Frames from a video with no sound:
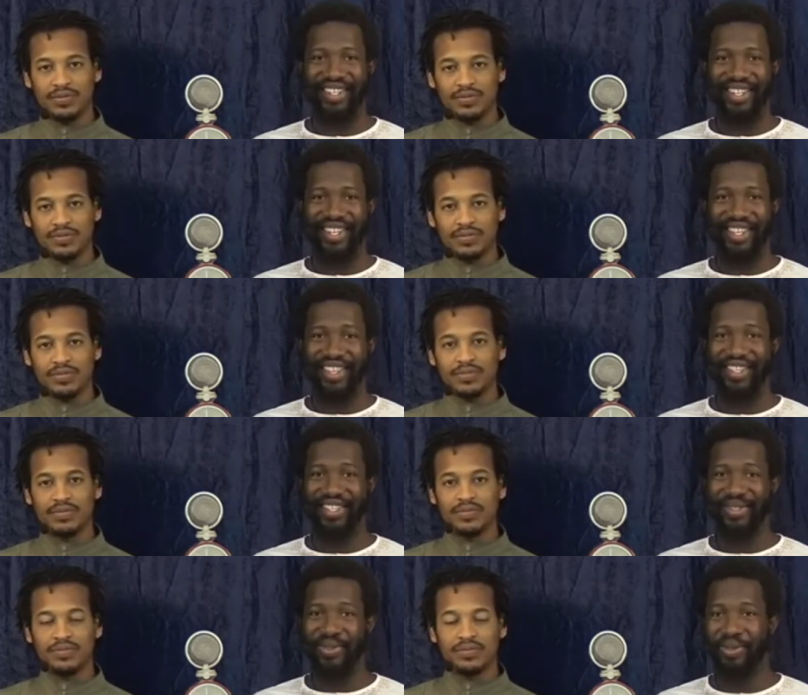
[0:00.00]
Speaker 1: And this
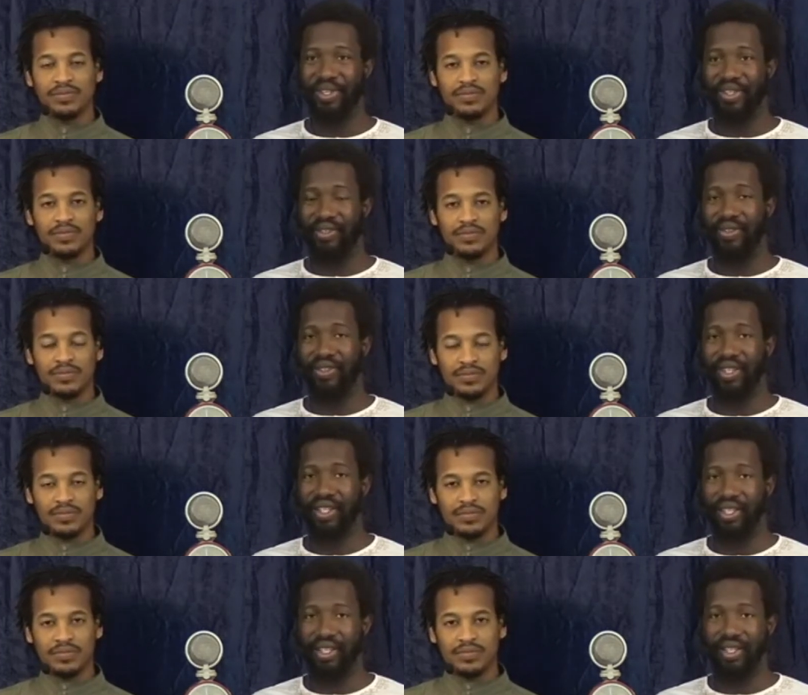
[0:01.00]
is going to
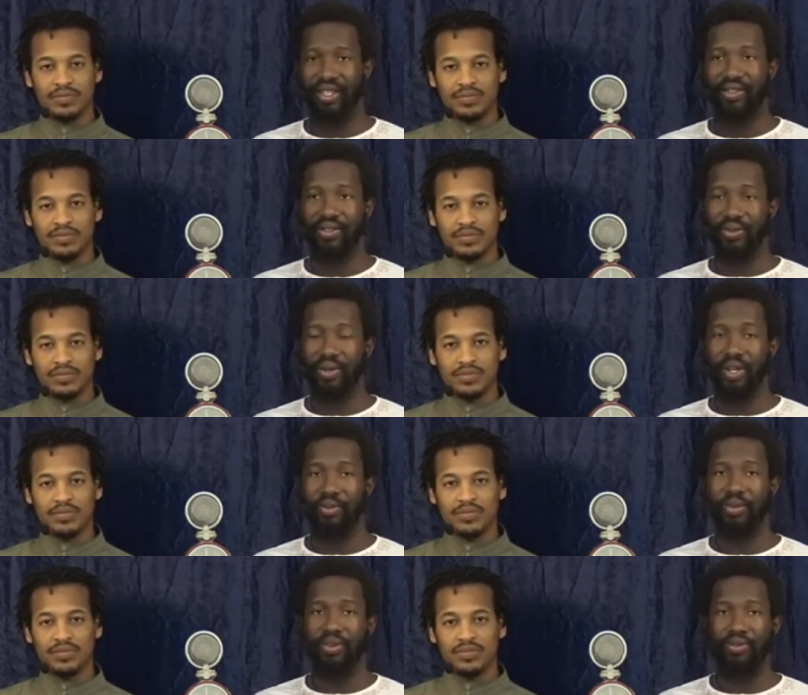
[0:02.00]
lead to
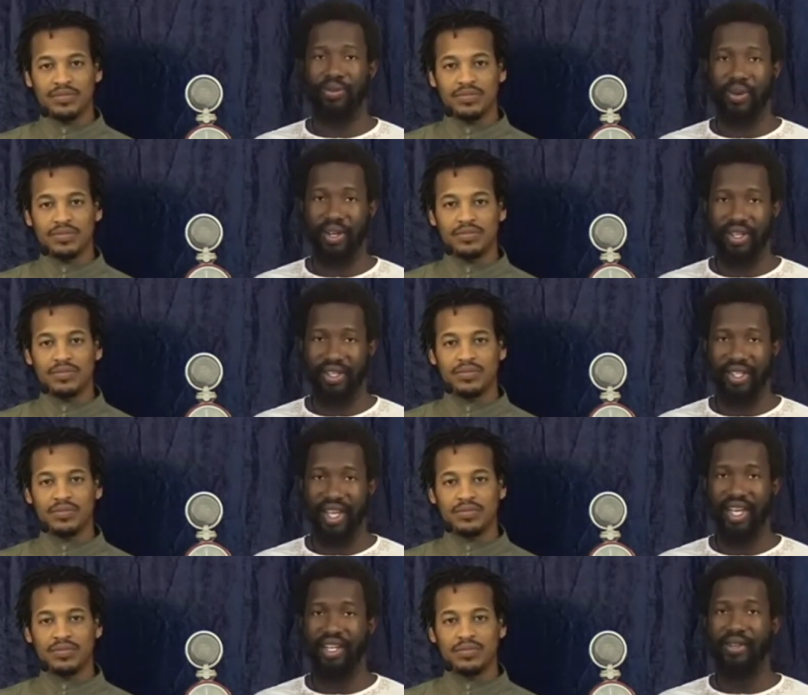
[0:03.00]
help for
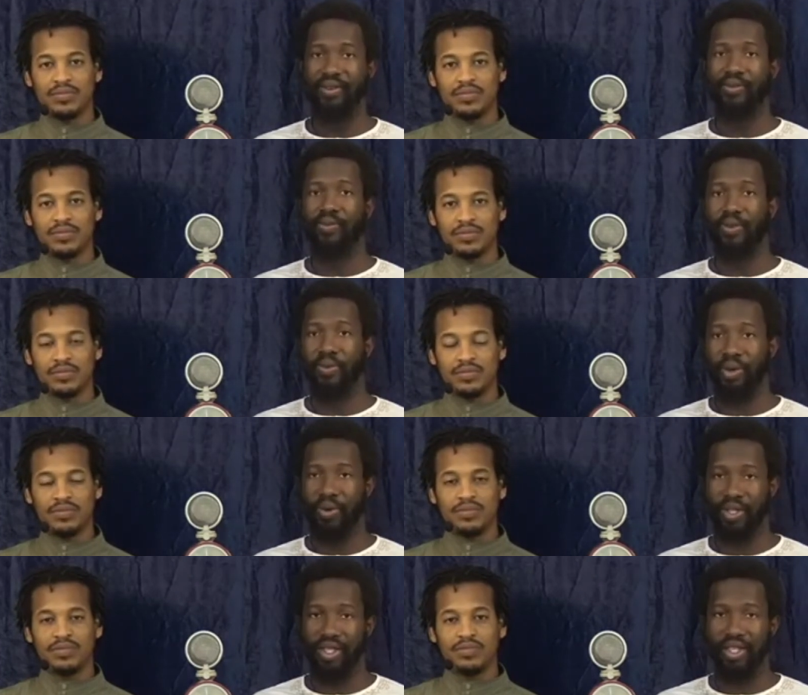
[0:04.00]
understanding when we go
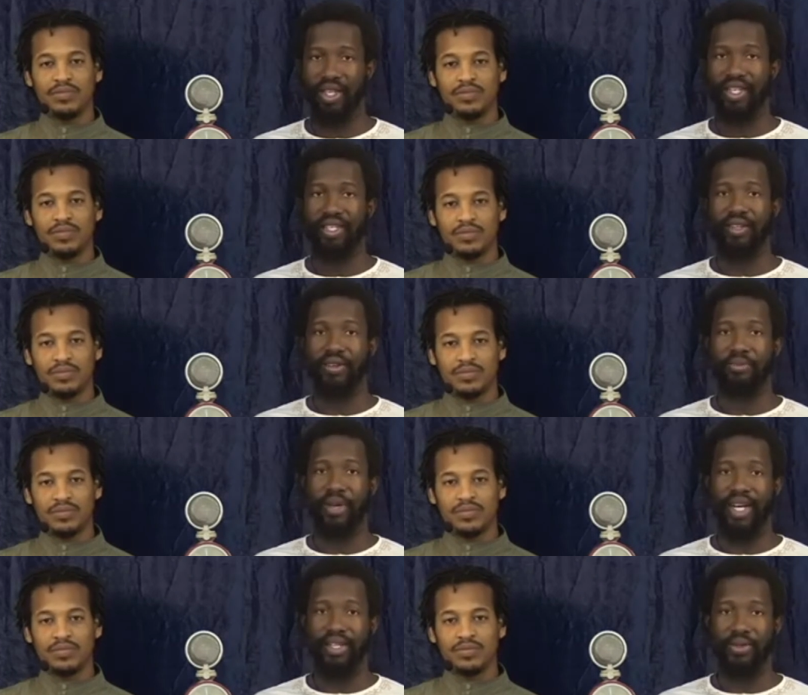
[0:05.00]
into the lesson on
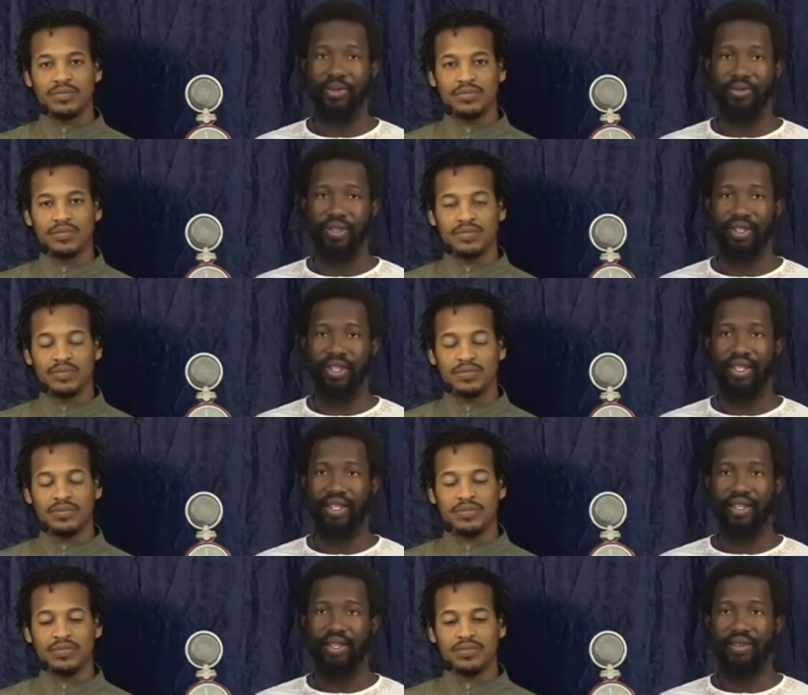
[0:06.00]
Passover.
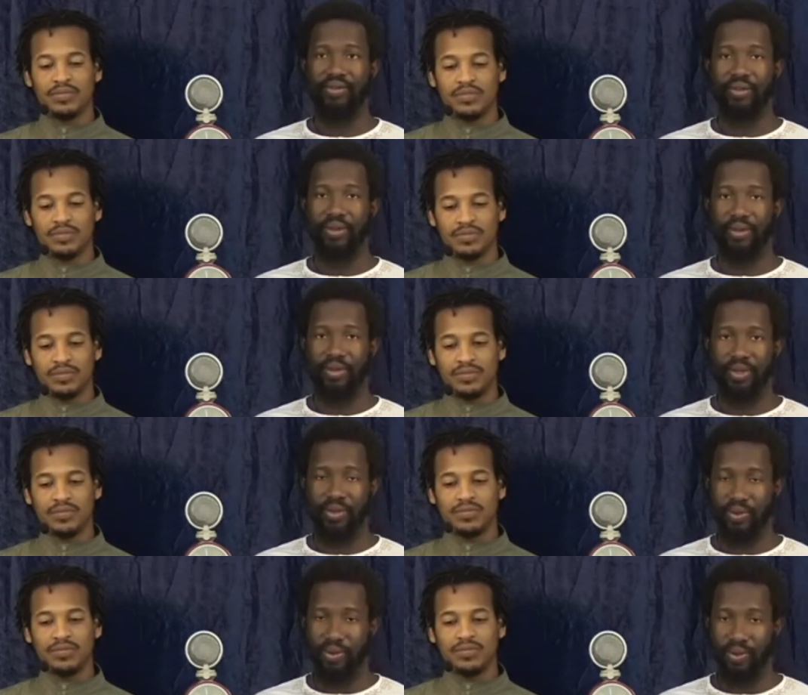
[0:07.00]
For the,
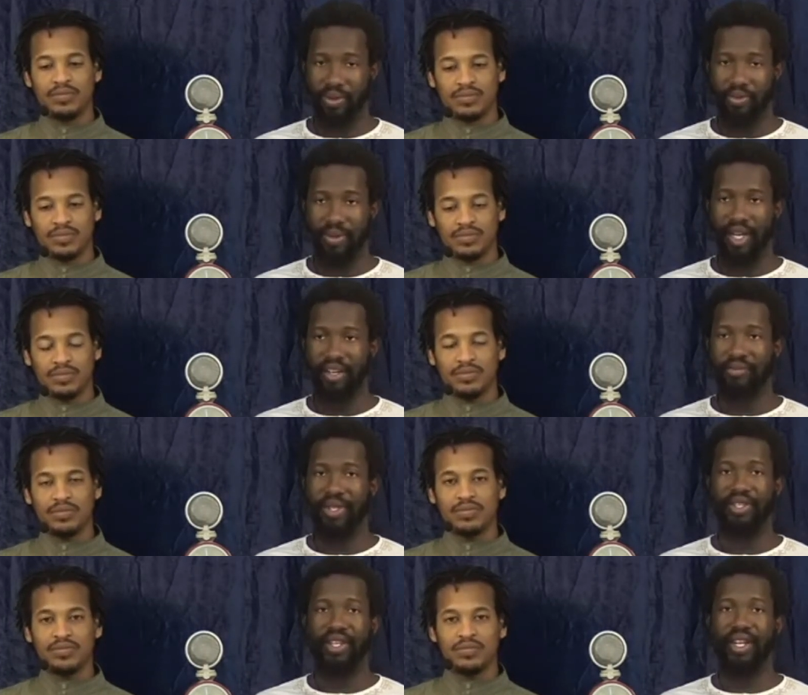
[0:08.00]
so the body of
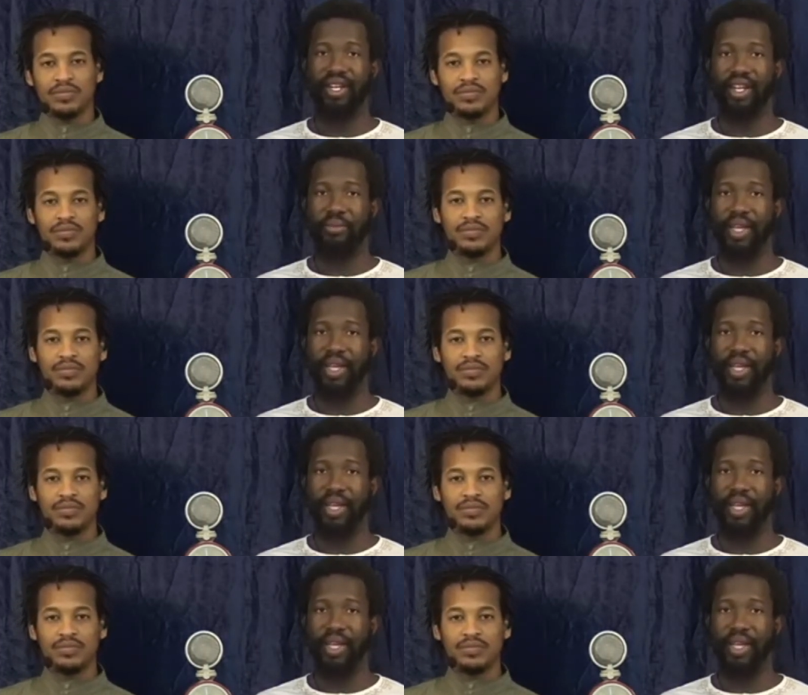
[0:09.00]
Meshiach can be